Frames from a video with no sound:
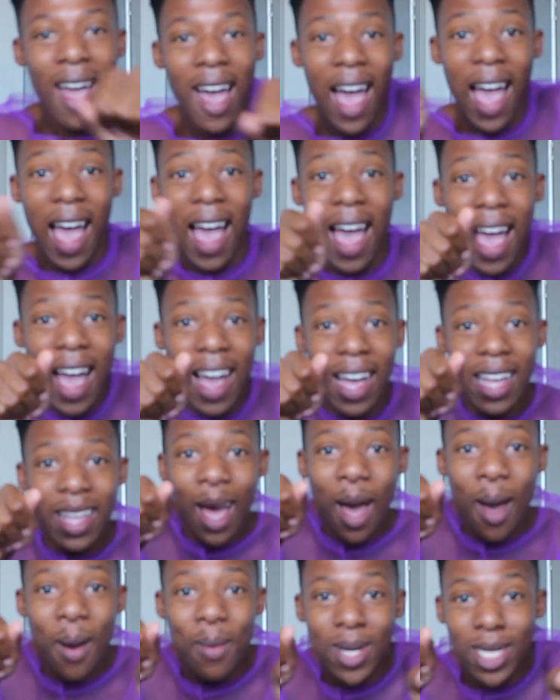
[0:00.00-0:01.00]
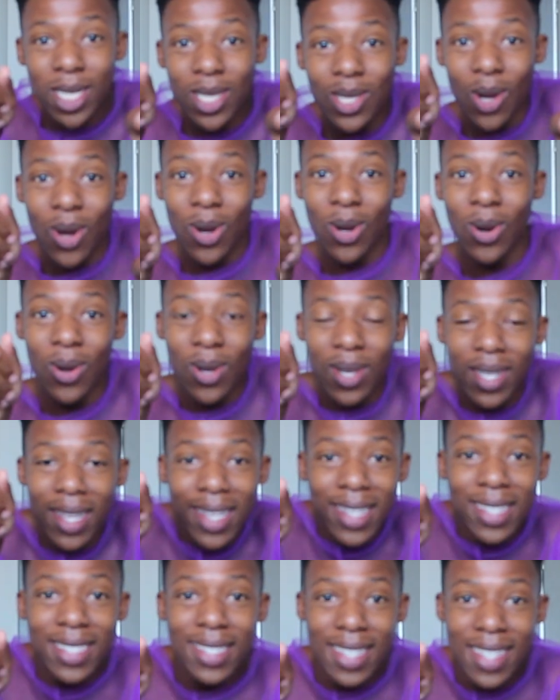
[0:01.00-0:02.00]
hakama
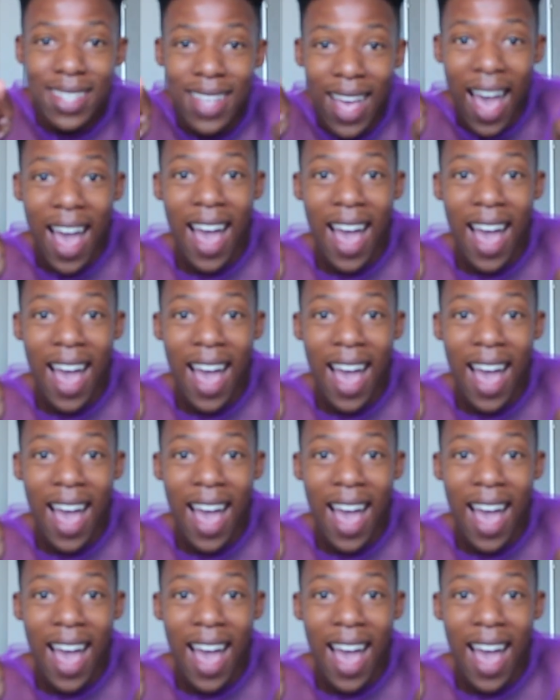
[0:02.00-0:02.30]
torokisi,